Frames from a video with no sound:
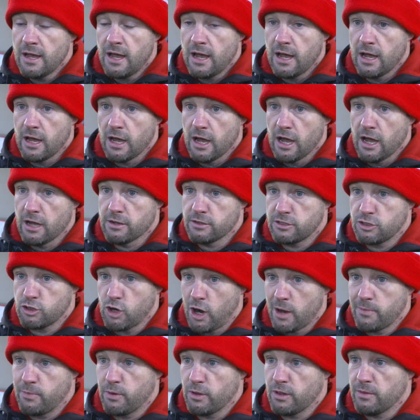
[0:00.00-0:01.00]
and
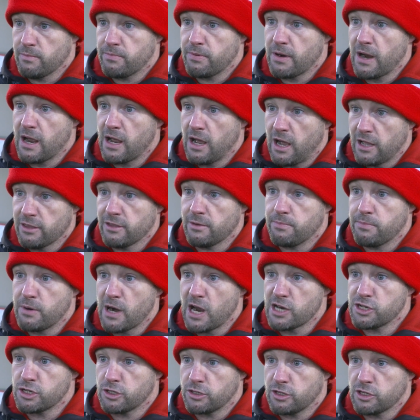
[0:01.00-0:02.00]
try and put them under
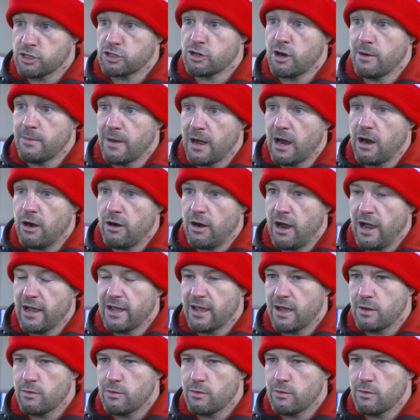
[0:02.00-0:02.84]
pressure to scrum at our height.